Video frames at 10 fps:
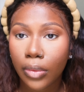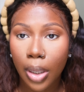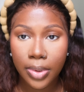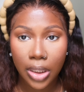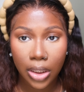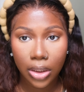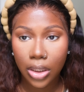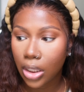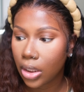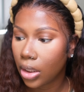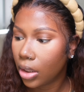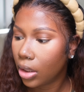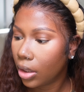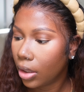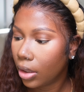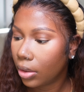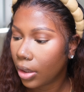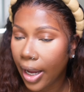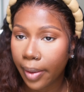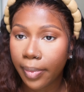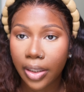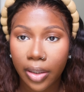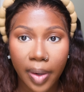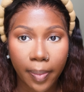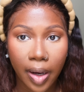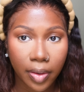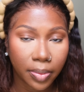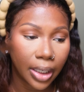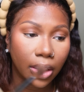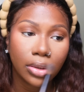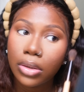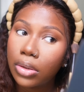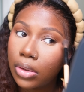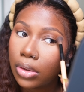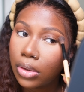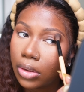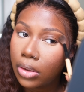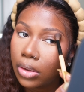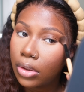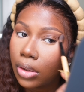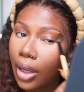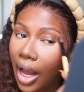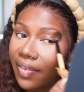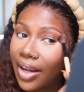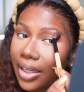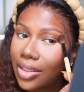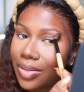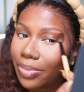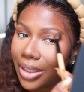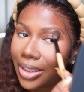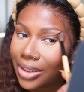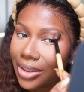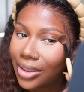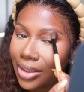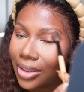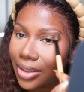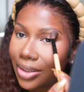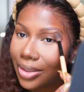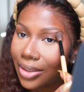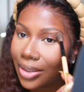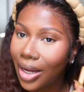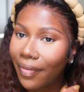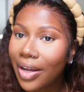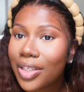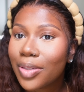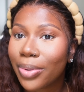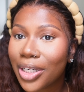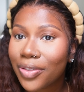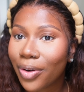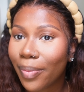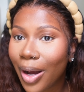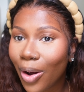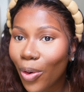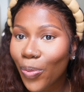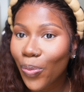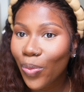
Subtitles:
I'm taking the eye blender by Bobbi Brown. I've had this brush for about